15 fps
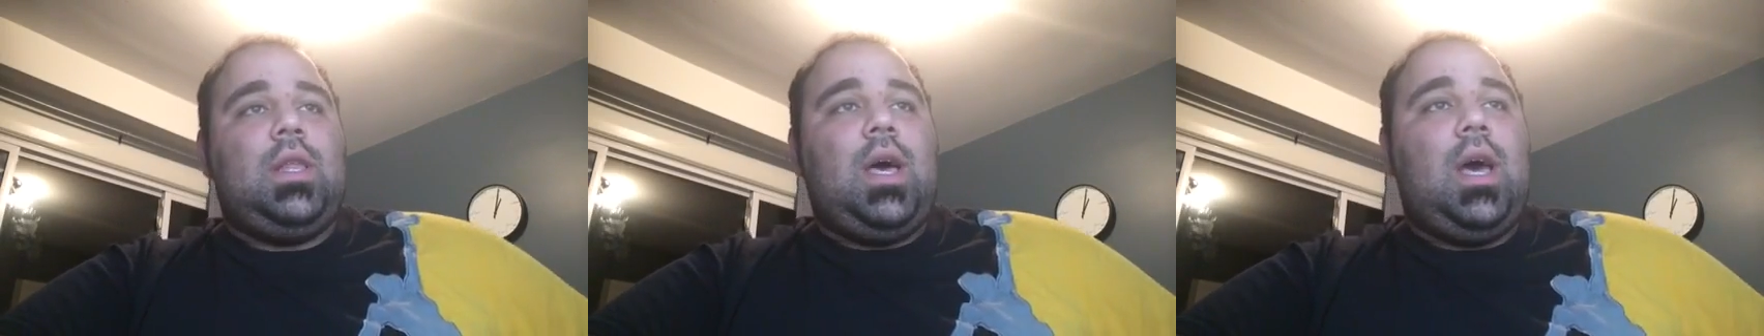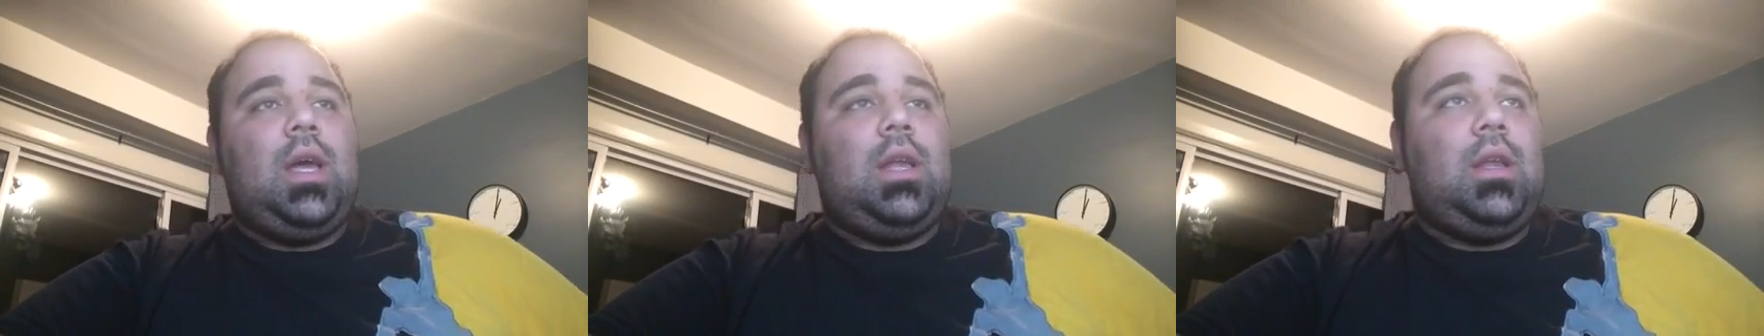
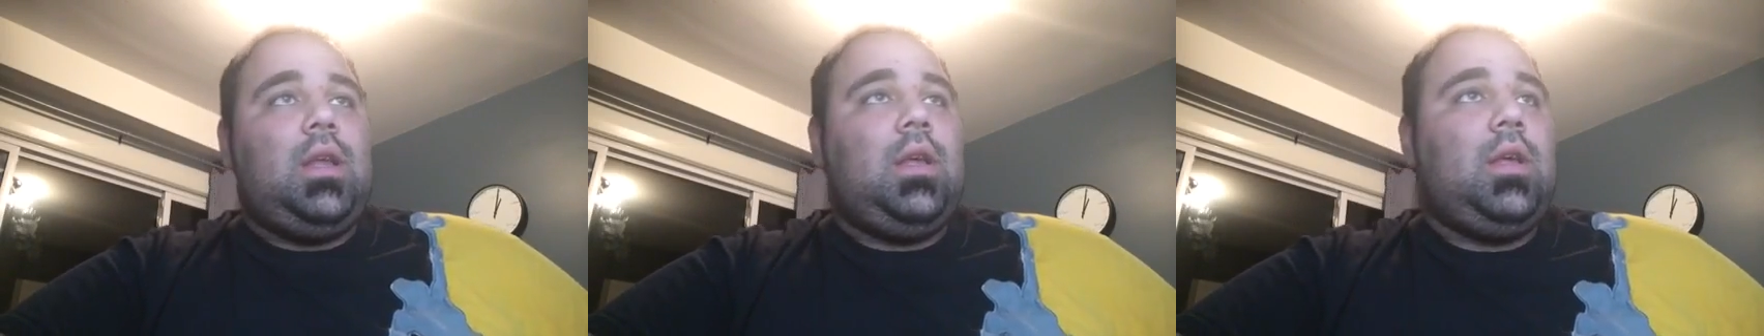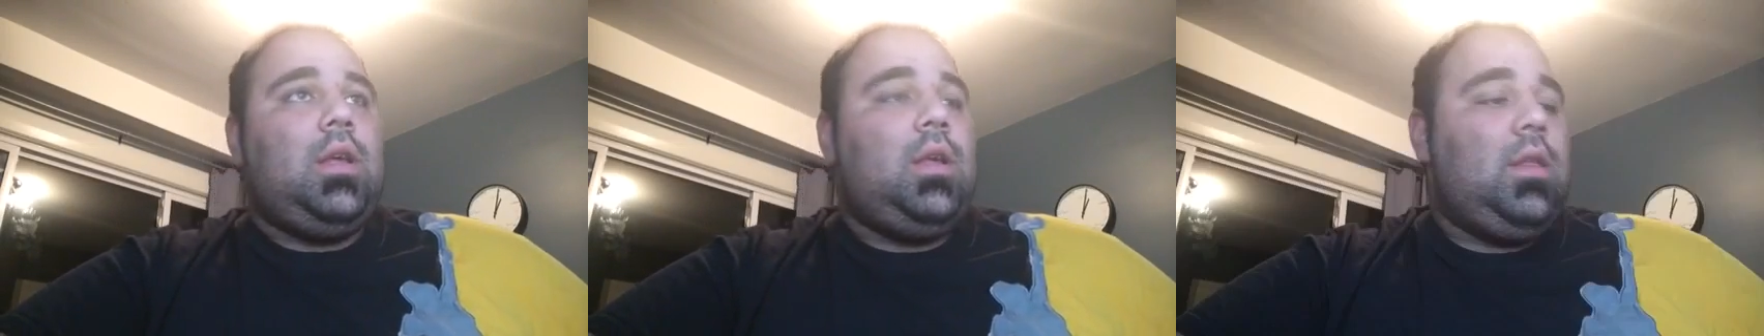that
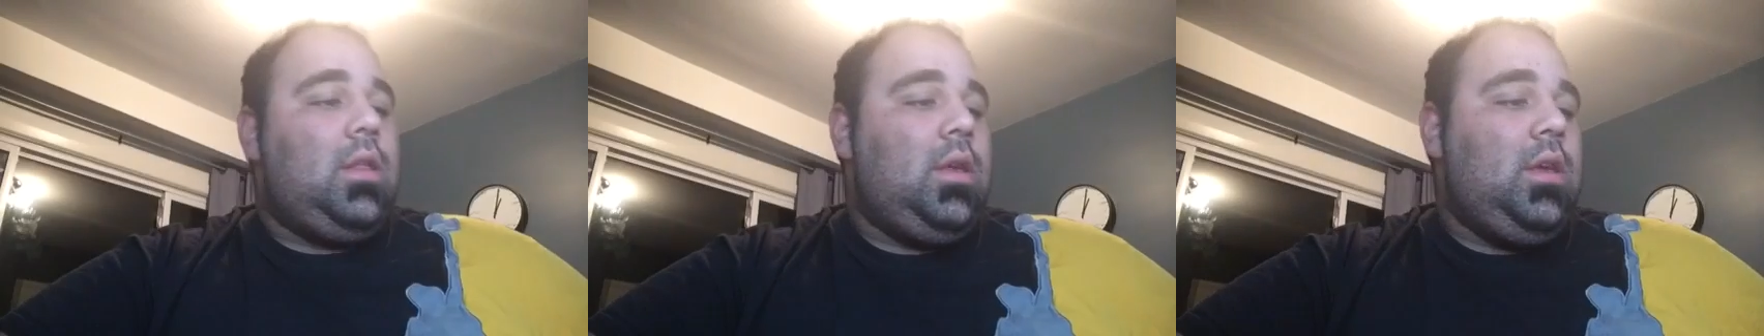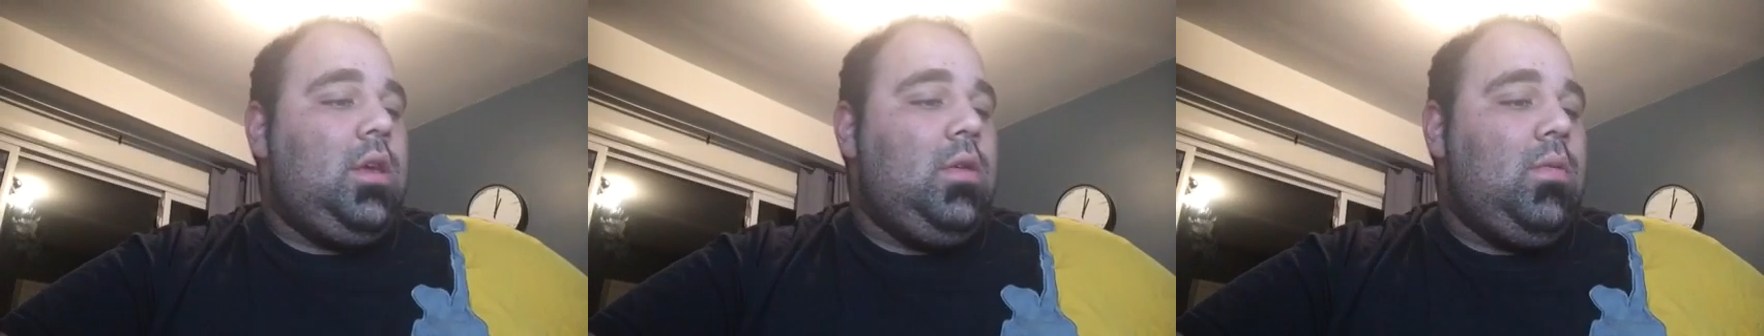
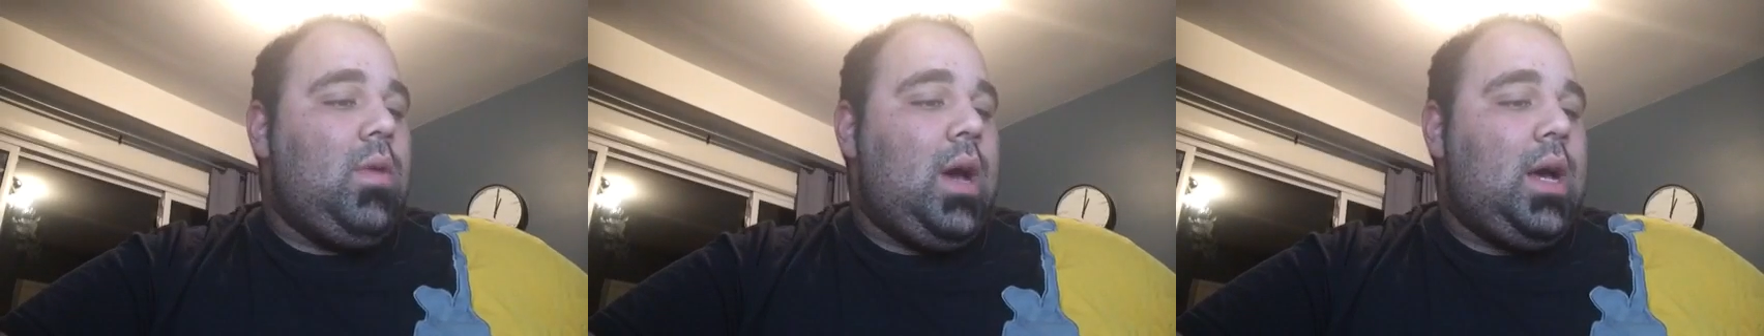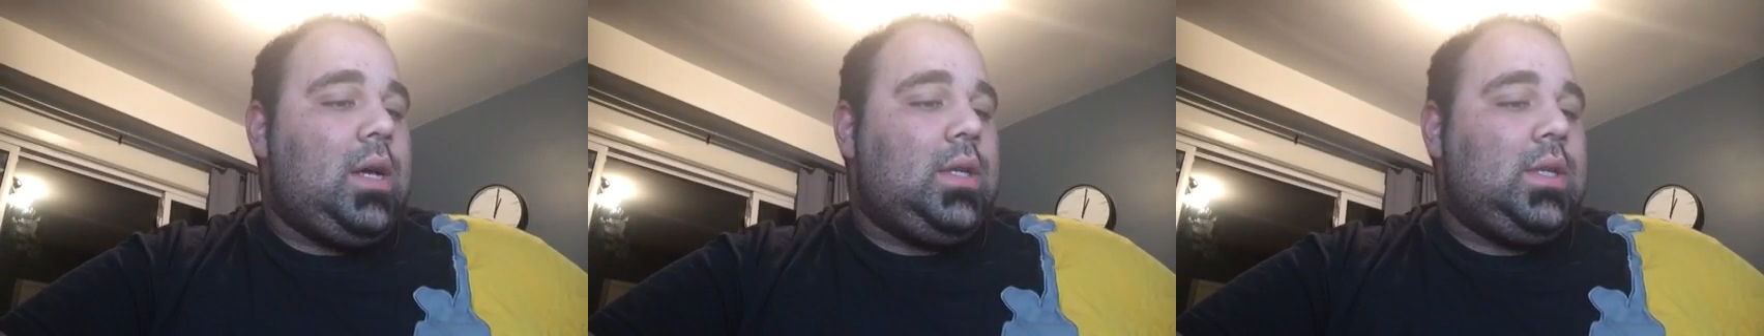the
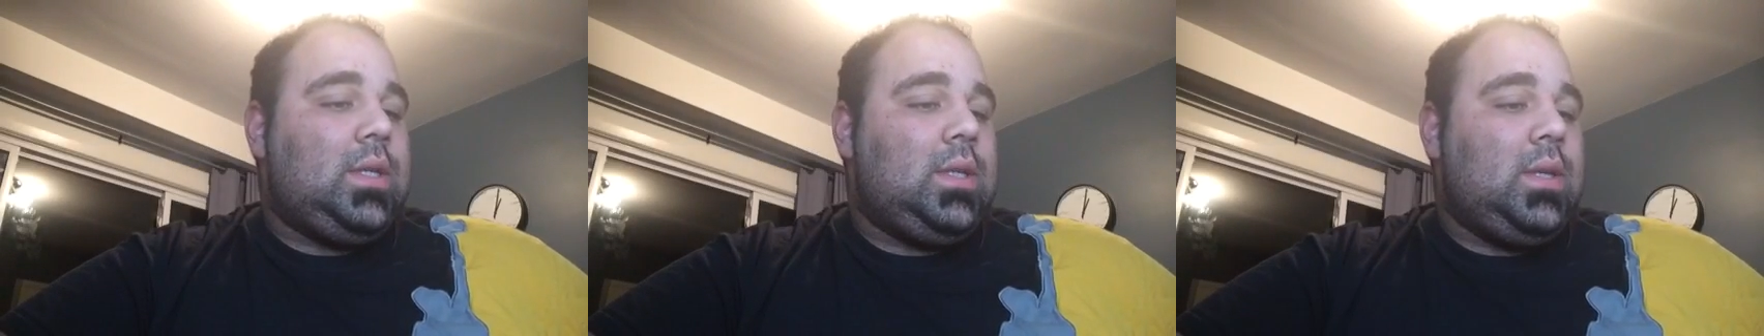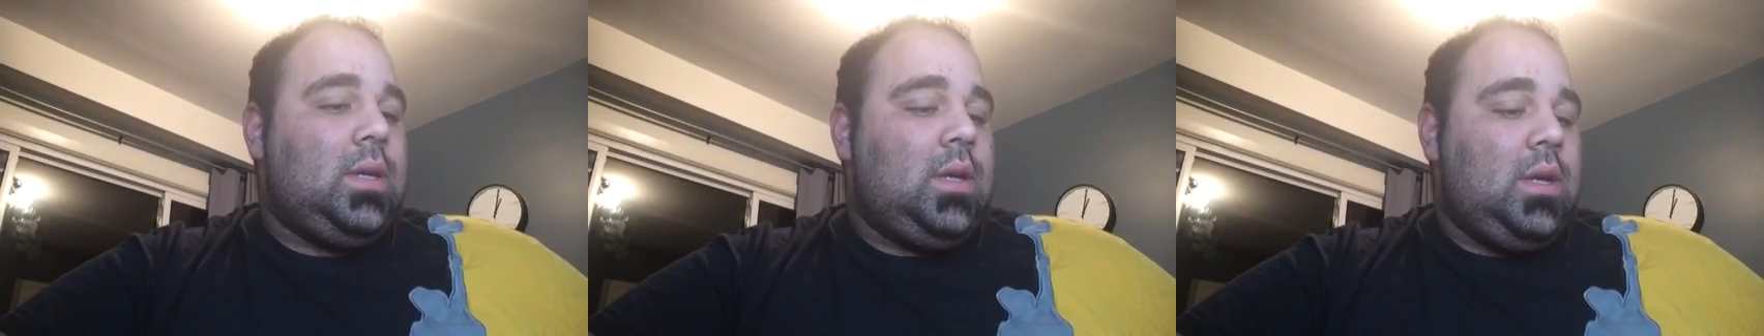
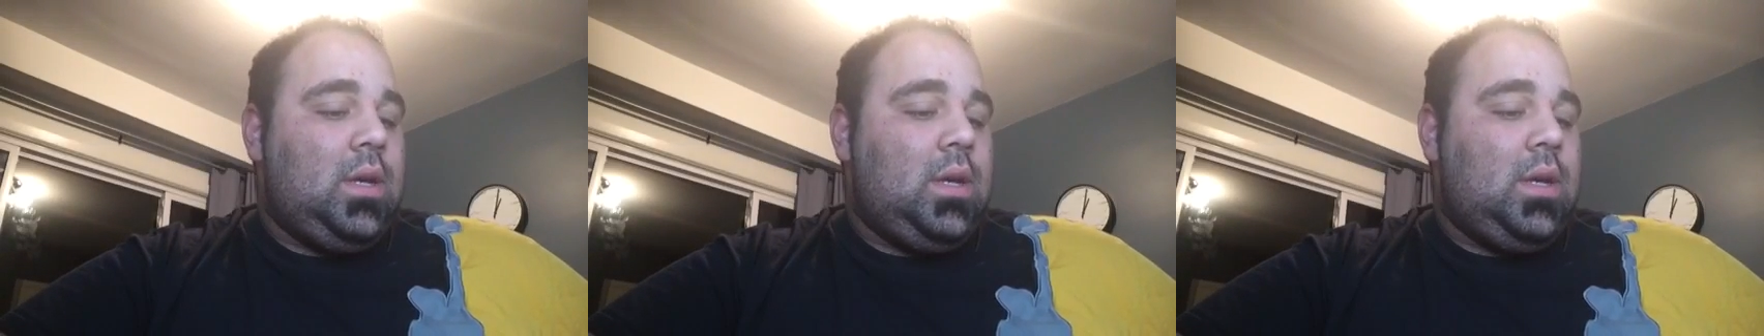US,